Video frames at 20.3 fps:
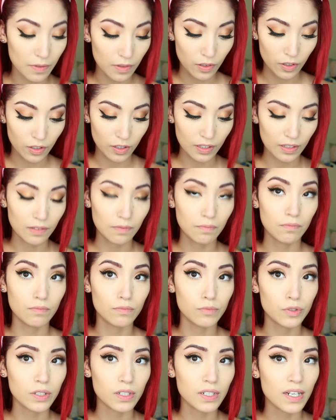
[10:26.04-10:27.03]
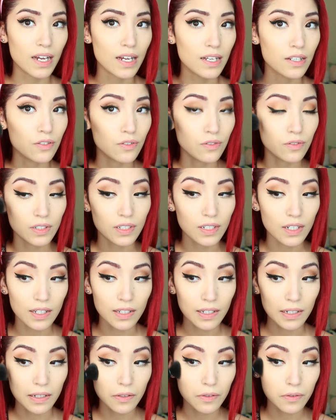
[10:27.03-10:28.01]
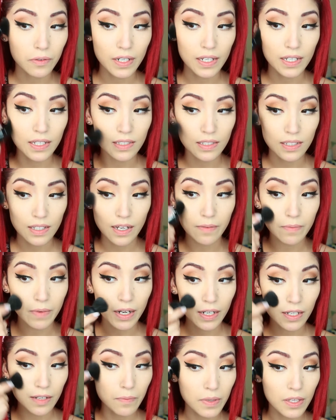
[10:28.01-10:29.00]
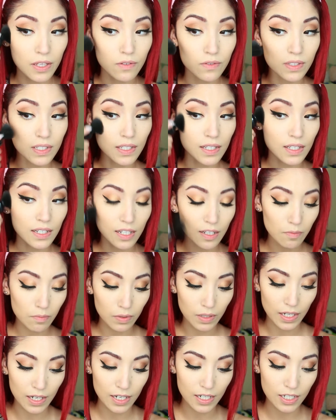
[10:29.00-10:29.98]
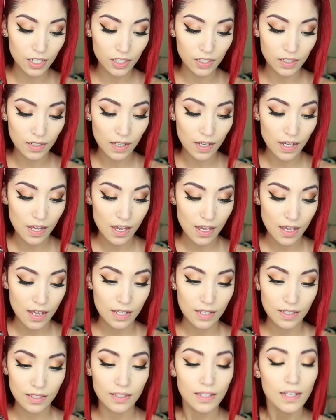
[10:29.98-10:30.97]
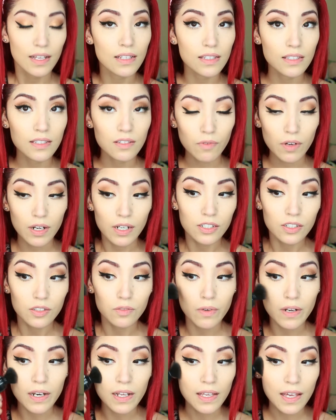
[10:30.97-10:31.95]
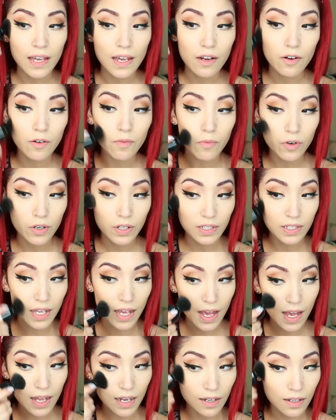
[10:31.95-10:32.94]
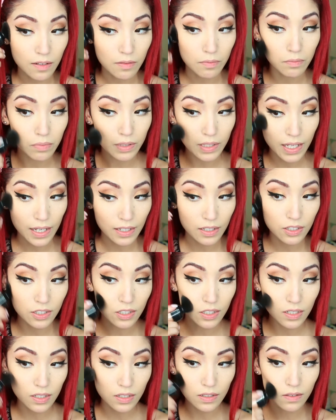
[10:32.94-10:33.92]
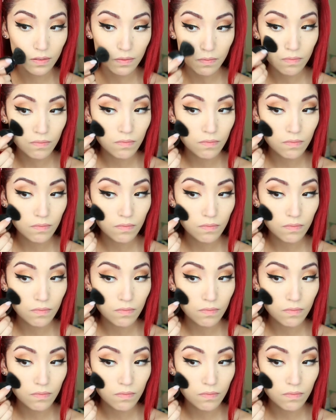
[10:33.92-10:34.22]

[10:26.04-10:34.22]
look oh, more natural, not like crazy. I'm not going to be using any blush since I just want to get her more tan complexion.